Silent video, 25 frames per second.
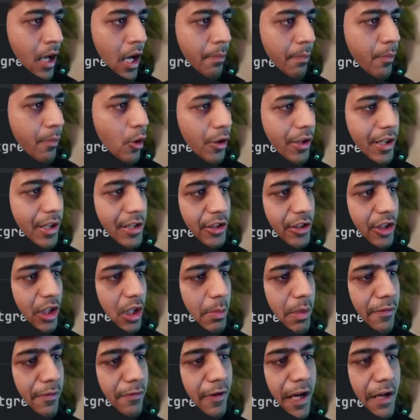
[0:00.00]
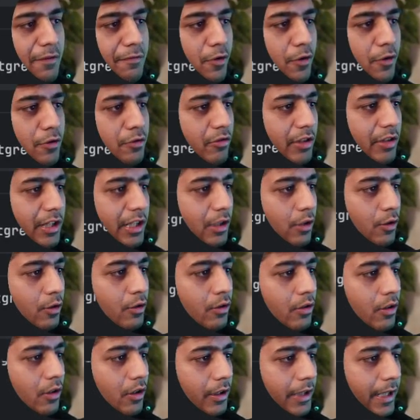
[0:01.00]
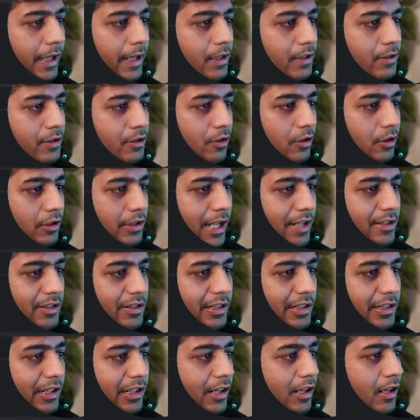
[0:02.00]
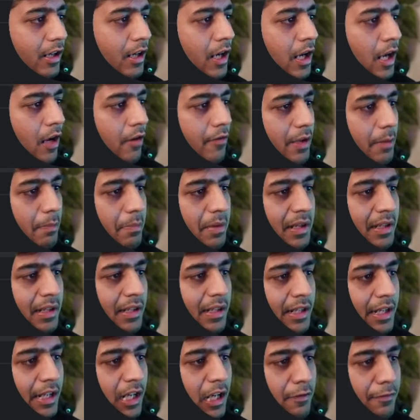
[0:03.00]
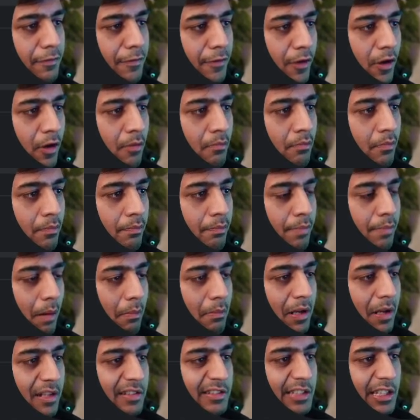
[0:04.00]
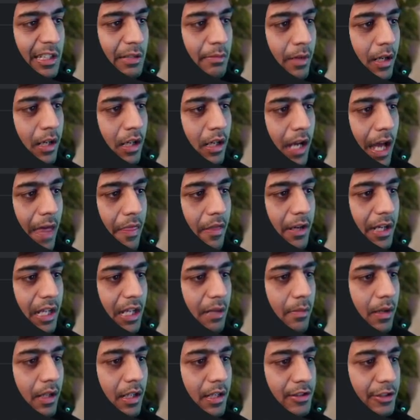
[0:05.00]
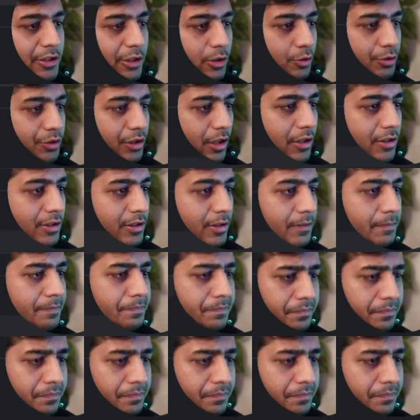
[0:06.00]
Port is gonna be 5432, okay? So that's clear. We are bringing data from public schema and the table is users.